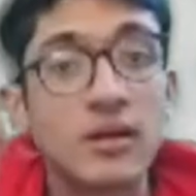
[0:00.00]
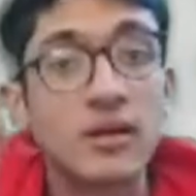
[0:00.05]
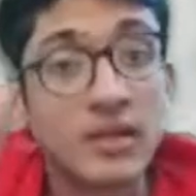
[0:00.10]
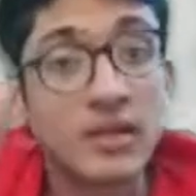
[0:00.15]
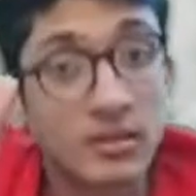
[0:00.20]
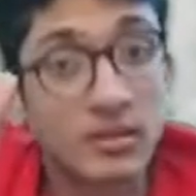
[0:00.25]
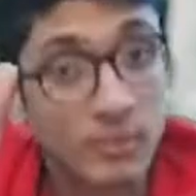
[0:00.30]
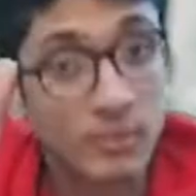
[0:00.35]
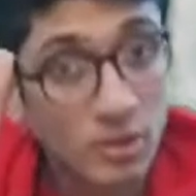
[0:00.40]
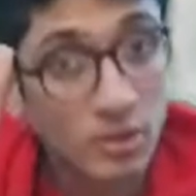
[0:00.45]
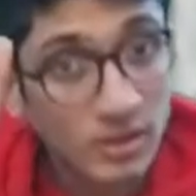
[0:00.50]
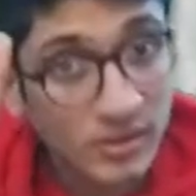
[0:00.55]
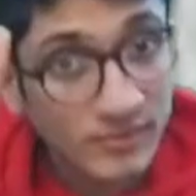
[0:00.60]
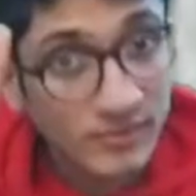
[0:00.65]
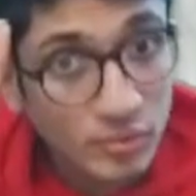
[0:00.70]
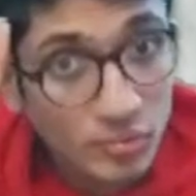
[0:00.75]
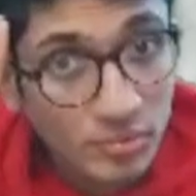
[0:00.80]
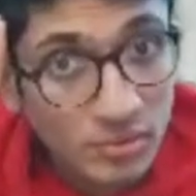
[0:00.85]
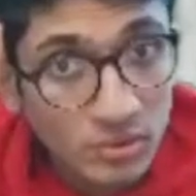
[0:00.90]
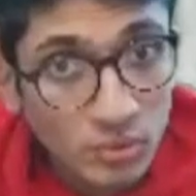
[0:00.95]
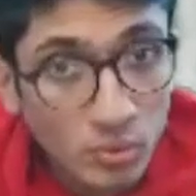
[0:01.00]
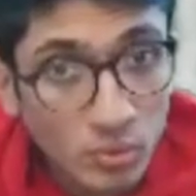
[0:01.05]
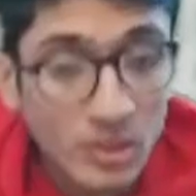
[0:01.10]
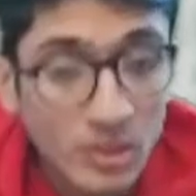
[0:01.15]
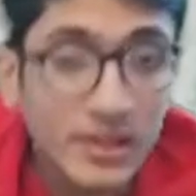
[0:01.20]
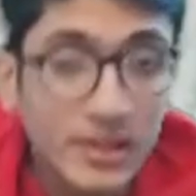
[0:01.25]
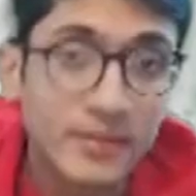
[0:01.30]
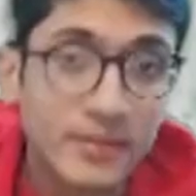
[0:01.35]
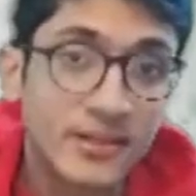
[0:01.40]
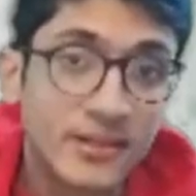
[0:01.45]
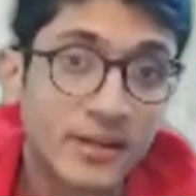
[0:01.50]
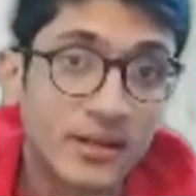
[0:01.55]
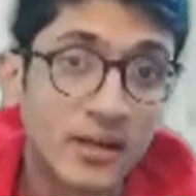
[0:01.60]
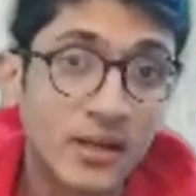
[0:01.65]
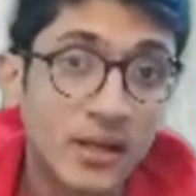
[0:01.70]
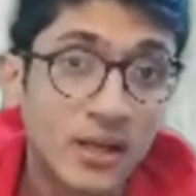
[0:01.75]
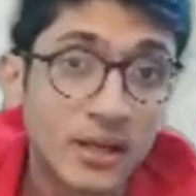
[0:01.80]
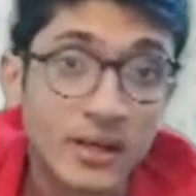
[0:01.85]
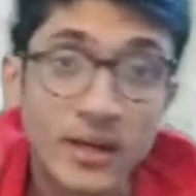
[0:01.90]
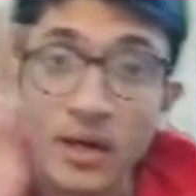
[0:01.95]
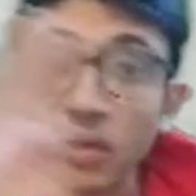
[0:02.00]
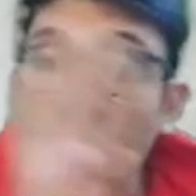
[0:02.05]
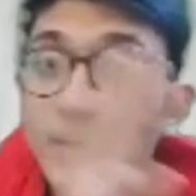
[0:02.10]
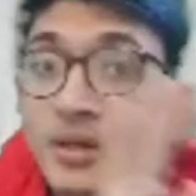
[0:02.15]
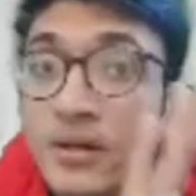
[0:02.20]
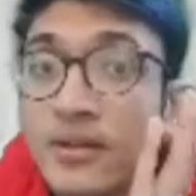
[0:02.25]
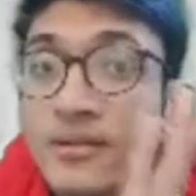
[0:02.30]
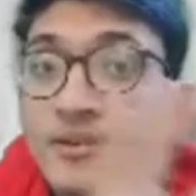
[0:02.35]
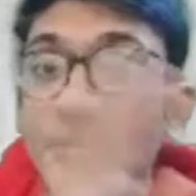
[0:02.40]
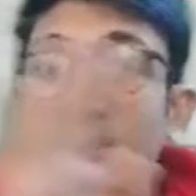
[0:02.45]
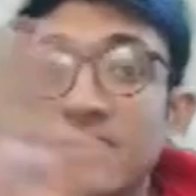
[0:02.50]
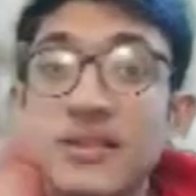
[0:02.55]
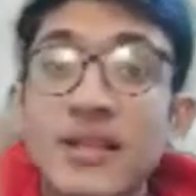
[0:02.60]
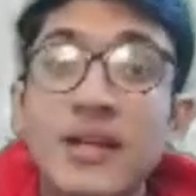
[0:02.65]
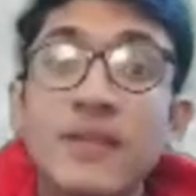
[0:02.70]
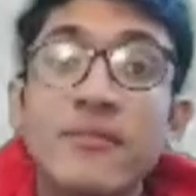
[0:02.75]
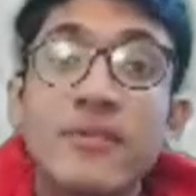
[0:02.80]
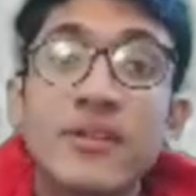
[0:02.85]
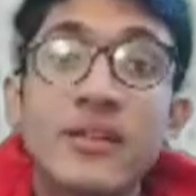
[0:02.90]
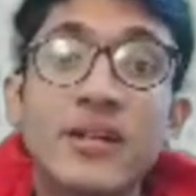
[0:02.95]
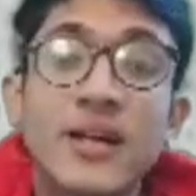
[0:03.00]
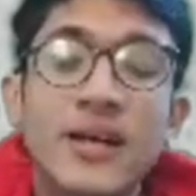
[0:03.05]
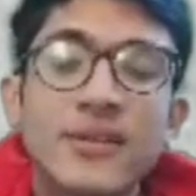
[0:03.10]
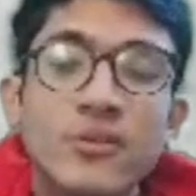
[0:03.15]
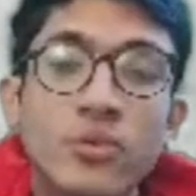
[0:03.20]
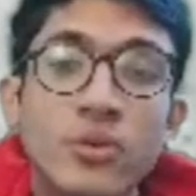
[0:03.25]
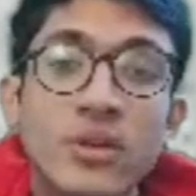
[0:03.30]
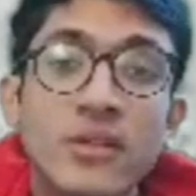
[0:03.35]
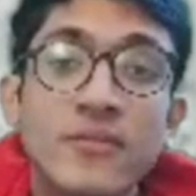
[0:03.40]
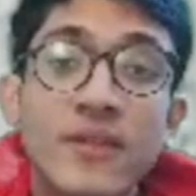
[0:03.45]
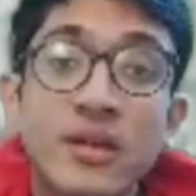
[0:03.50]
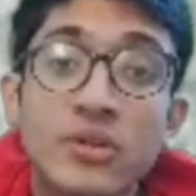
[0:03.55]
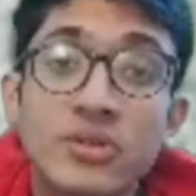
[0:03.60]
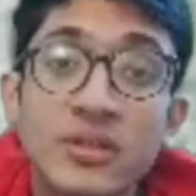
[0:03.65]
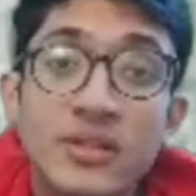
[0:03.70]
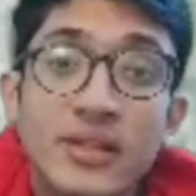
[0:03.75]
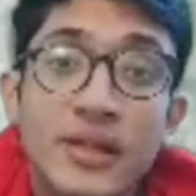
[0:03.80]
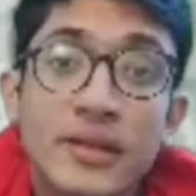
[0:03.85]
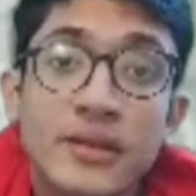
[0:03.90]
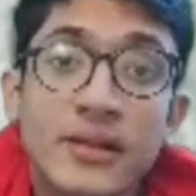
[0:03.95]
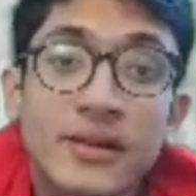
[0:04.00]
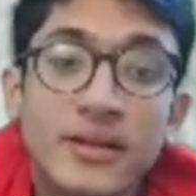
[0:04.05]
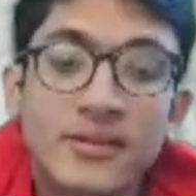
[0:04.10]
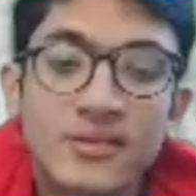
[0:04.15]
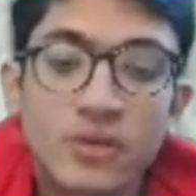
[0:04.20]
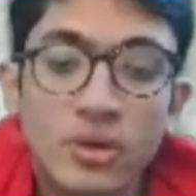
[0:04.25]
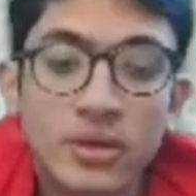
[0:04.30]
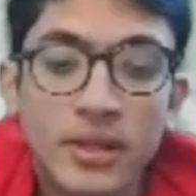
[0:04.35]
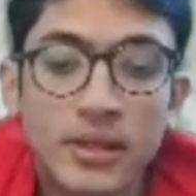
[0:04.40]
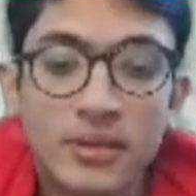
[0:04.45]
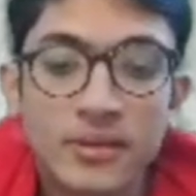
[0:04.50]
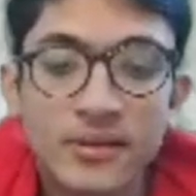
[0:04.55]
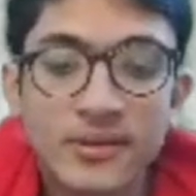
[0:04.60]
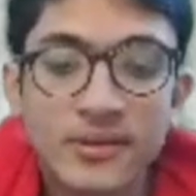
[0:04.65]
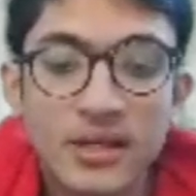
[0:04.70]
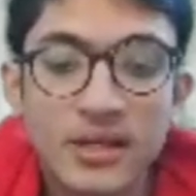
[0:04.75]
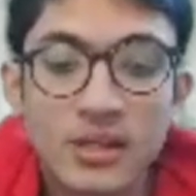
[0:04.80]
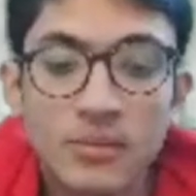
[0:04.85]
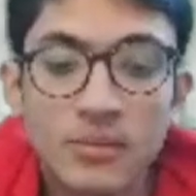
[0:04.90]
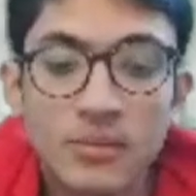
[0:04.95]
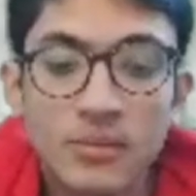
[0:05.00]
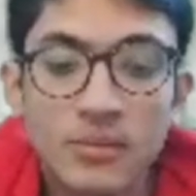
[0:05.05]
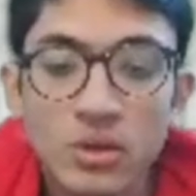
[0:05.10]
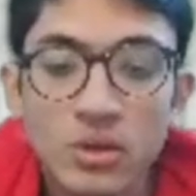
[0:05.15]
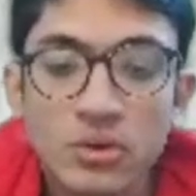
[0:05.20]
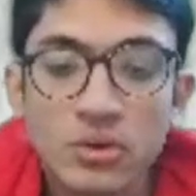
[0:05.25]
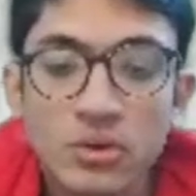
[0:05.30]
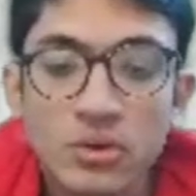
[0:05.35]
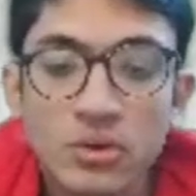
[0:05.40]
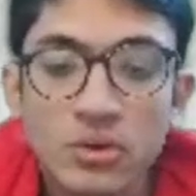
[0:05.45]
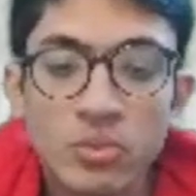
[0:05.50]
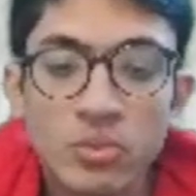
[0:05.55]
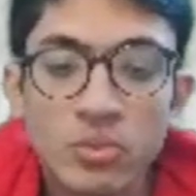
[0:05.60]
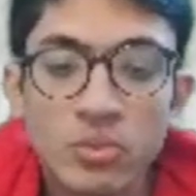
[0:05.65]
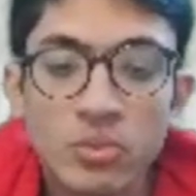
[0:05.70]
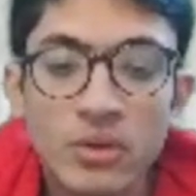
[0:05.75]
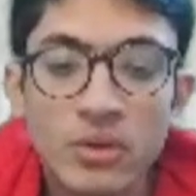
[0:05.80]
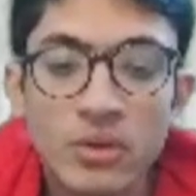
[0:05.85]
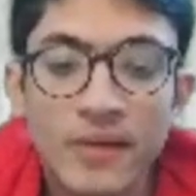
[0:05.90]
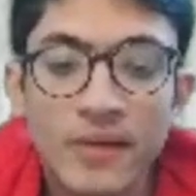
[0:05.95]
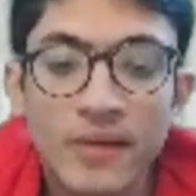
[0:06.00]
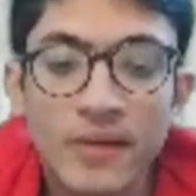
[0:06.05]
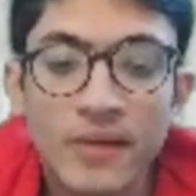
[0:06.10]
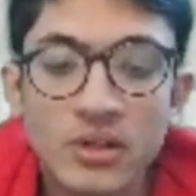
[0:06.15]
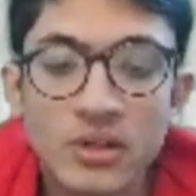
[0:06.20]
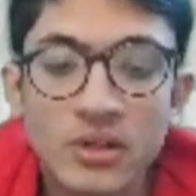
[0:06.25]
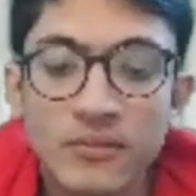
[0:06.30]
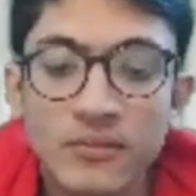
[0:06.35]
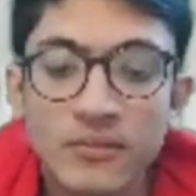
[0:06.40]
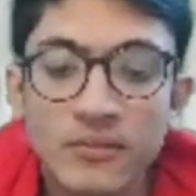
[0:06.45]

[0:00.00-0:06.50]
Because if you sold the asset, now there is nothing with regards to revaluation. The asset does not exist anymore, so you will have to transfer it.